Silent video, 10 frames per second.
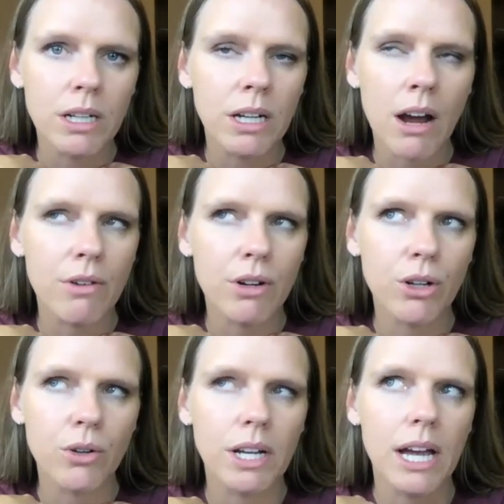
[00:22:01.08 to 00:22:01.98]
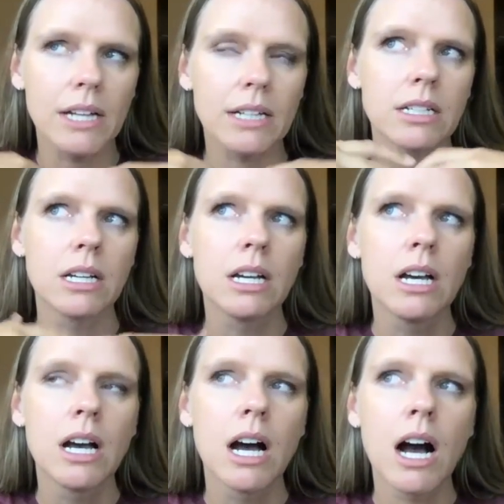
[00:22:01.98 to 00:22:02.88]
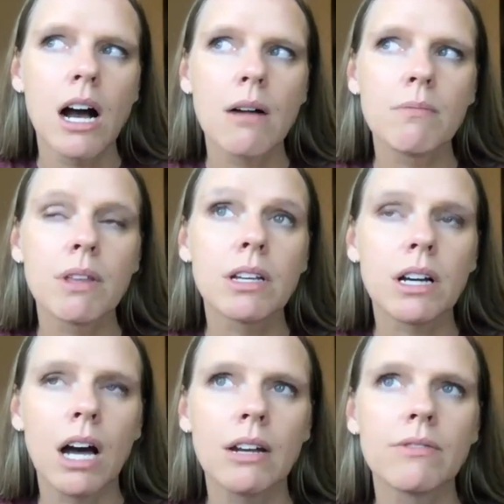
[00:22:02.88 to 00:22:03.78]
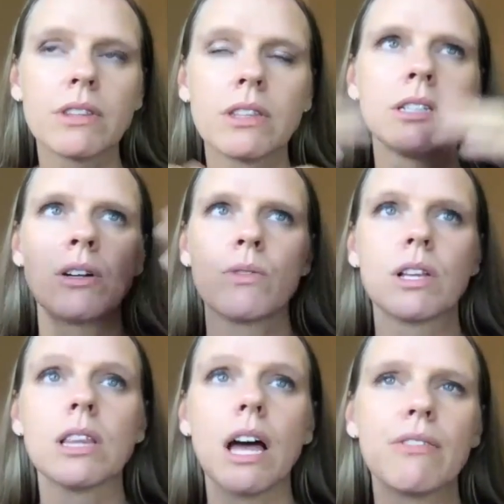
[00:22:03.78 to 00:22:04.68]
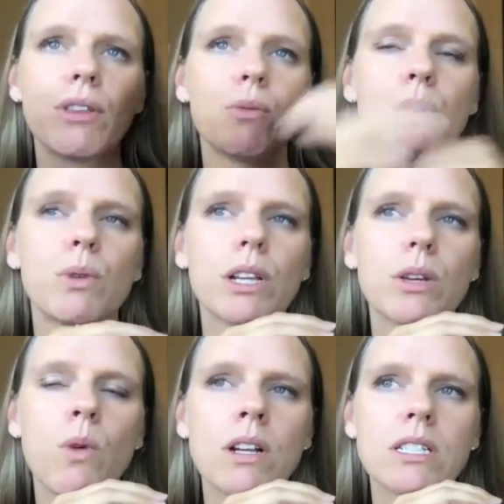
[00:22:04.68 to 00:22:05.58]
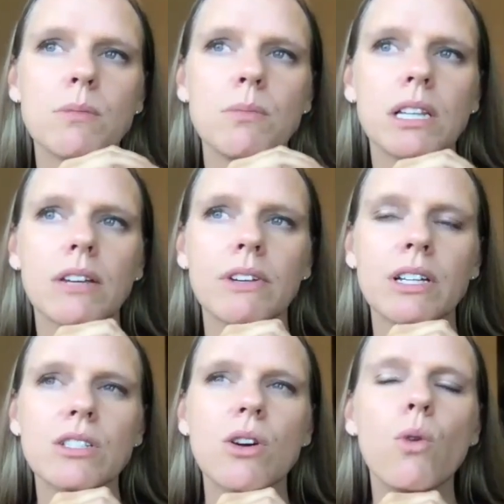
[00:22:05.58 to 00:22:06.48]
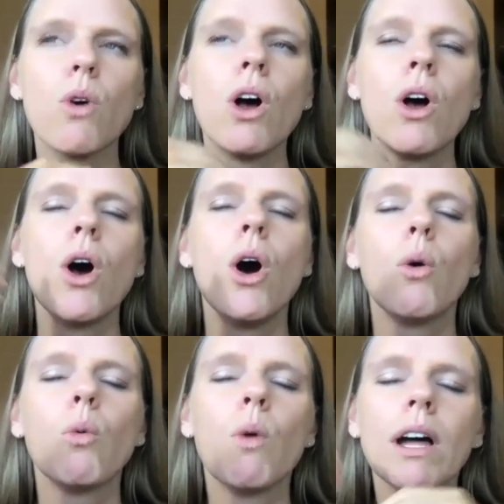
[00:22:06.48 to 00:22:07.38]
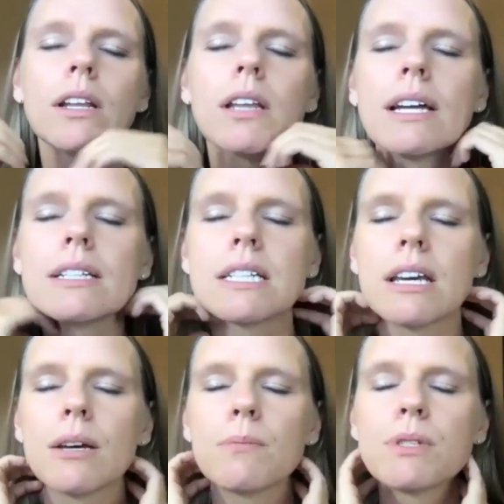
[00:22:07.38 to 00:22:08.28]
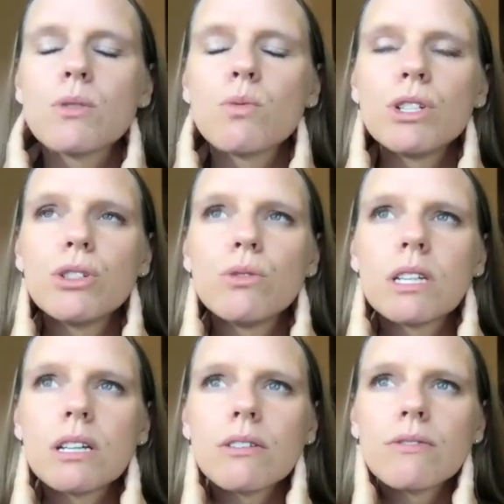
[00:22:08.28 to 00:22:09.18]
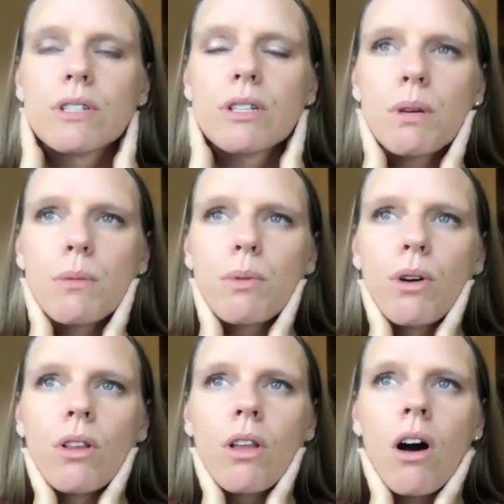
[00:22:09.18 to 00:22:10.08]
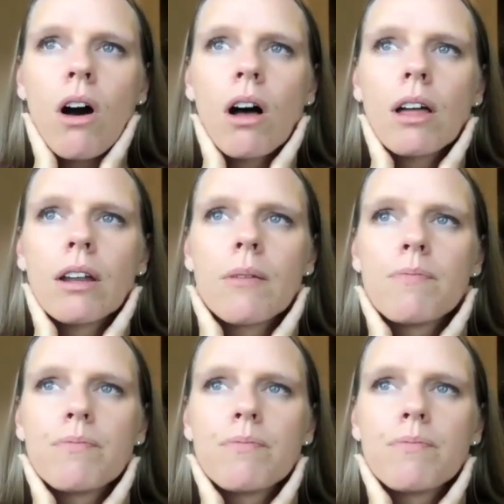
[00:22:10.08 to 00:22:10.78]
can ever create the kind of, you know, the life that we really want to be living. So what like tips would you give to people on